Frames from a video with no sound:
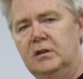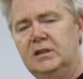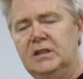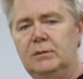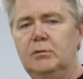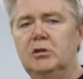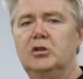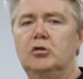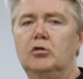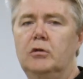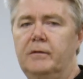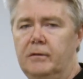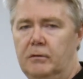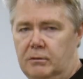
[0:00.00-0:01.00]
a similar
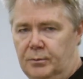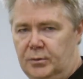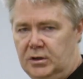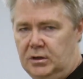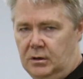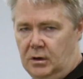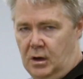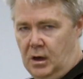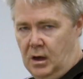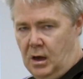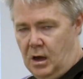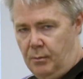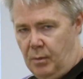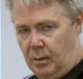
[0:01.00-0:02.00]
sort of encryption,
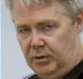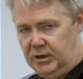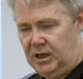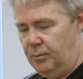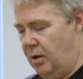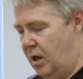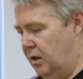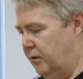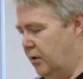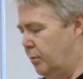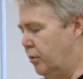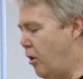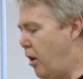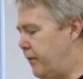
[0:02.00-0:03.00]
a public key pair. You've got
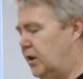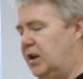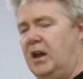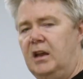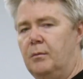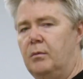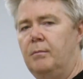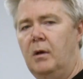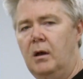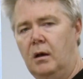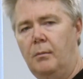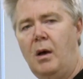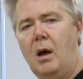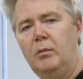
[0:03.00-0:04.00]
a private key
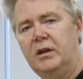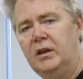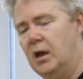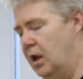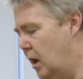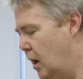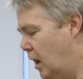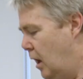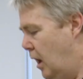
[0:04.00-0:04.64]
and a public key.